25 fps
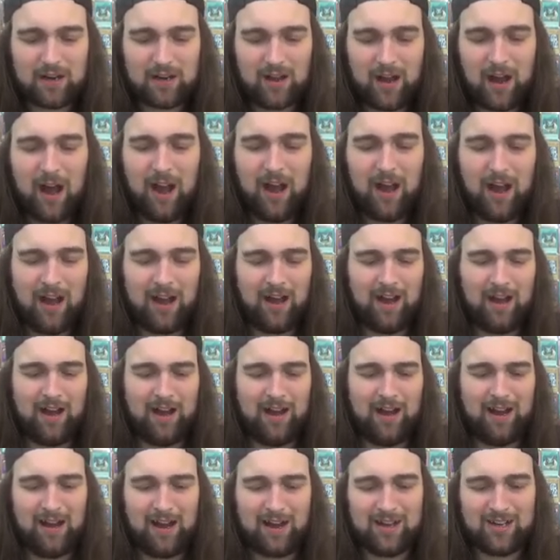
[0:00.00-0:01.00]

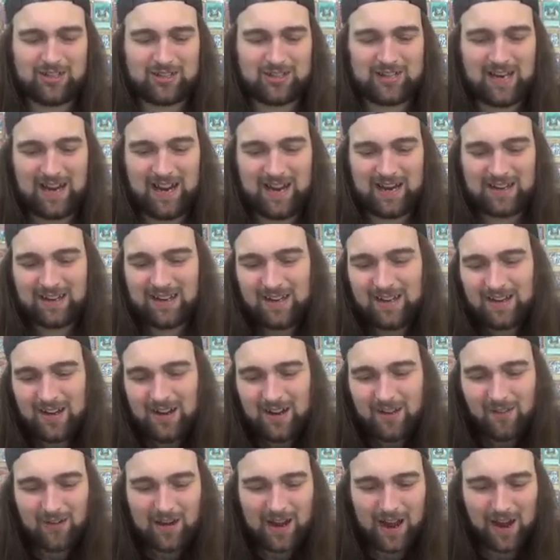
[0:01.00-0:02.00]
gosh! Hey,
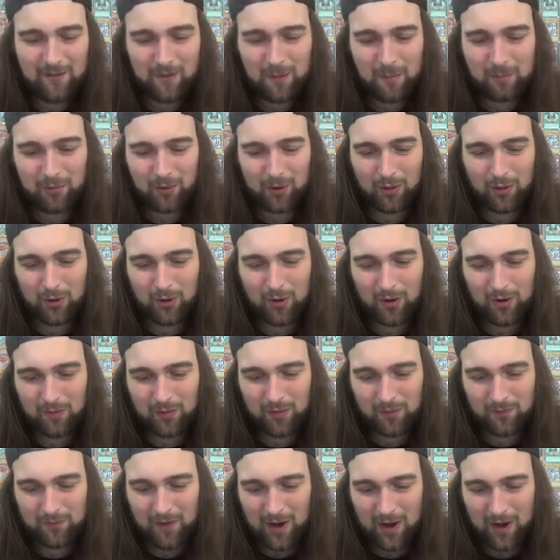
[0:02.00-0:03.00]
we have a Brotherhood
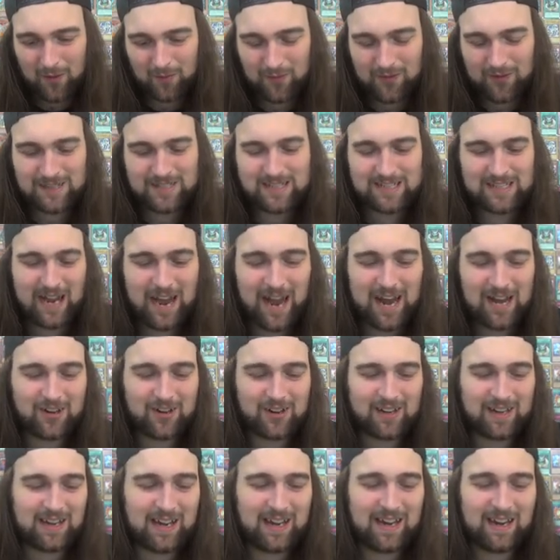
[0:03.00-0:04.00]
of the Fire Fist
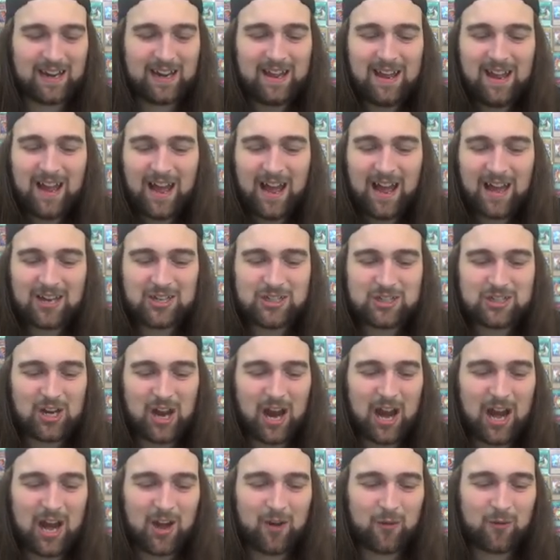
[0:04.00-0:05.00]
Tiger King, a
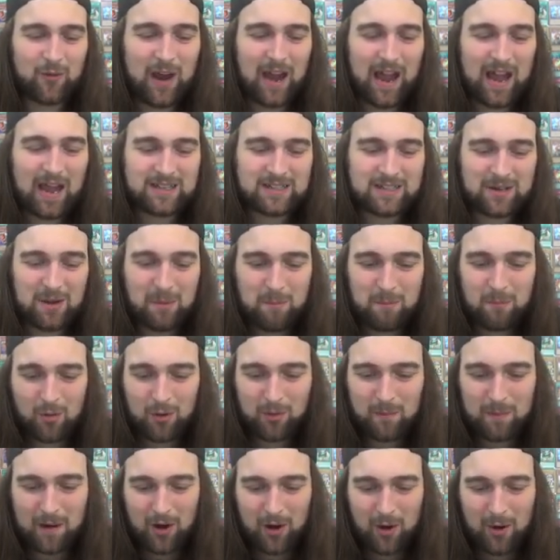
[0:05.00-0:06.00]
Giant Rat, a
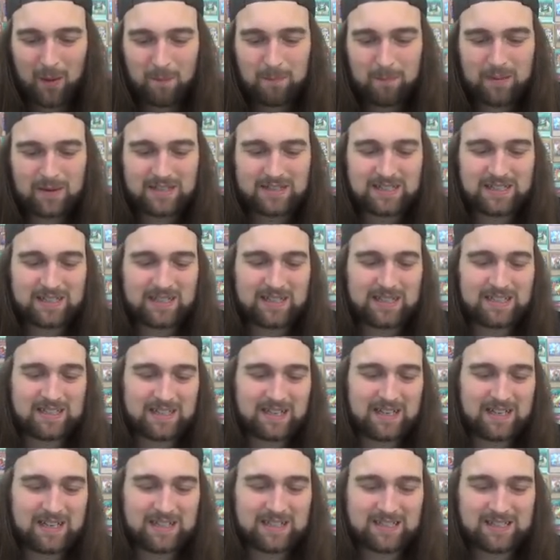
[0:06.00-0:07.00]
Mermail, a
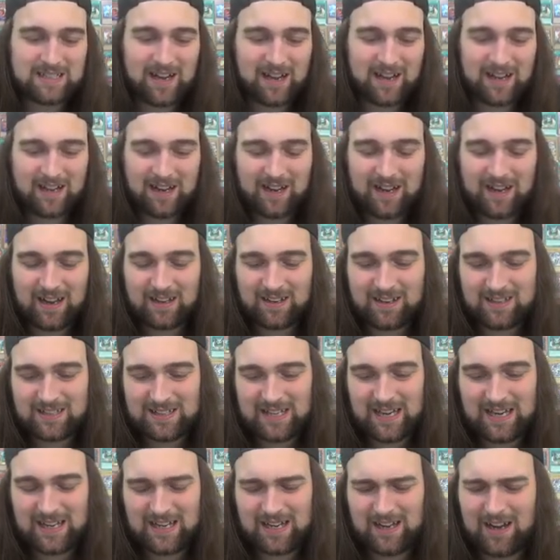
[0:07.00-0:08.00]
Bistius, and a Sadion, a
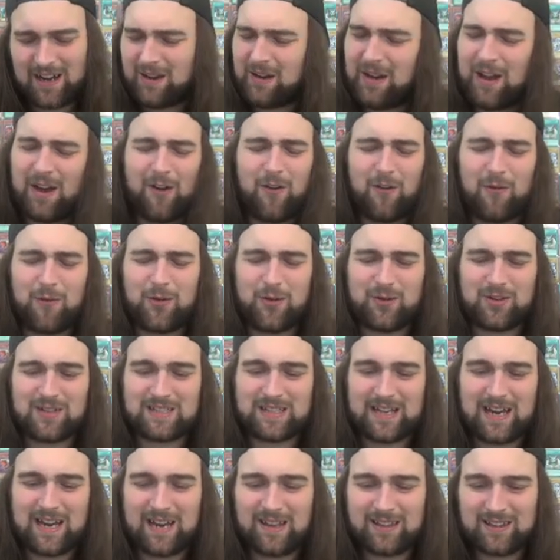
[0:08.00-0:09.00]
Sadion, however you
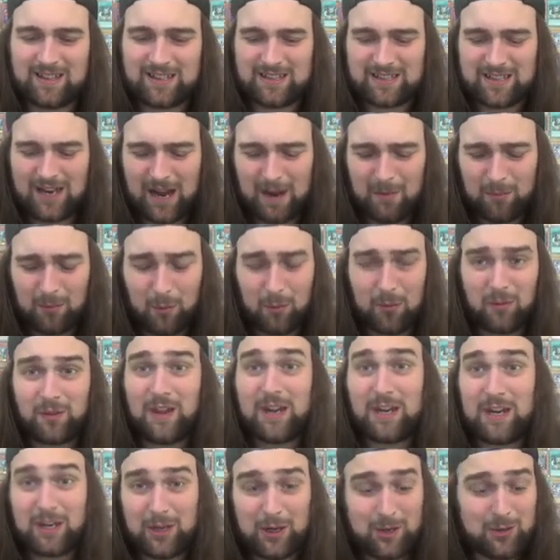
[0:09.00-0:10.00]
say it, the Time Lord.
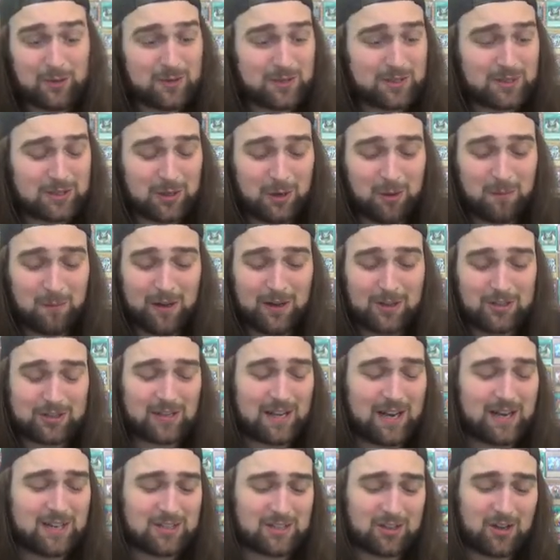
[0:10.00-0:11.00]
Thank you so much.
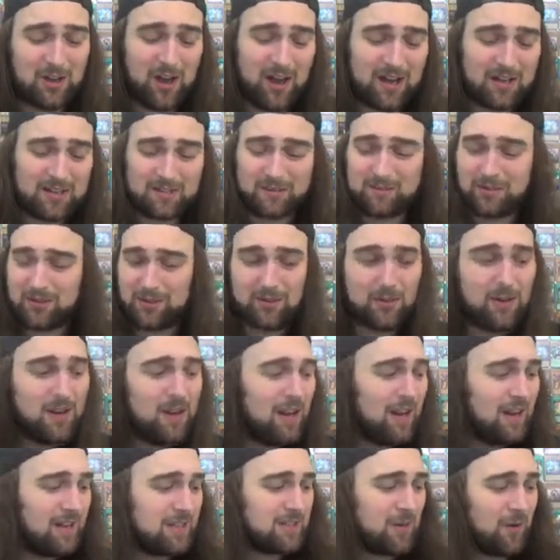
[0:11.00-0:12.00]
That is awesome, dude.
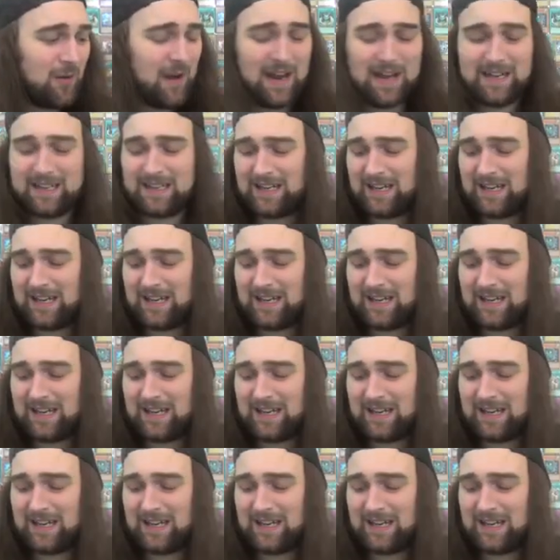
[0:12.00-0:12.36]
Let's go ahead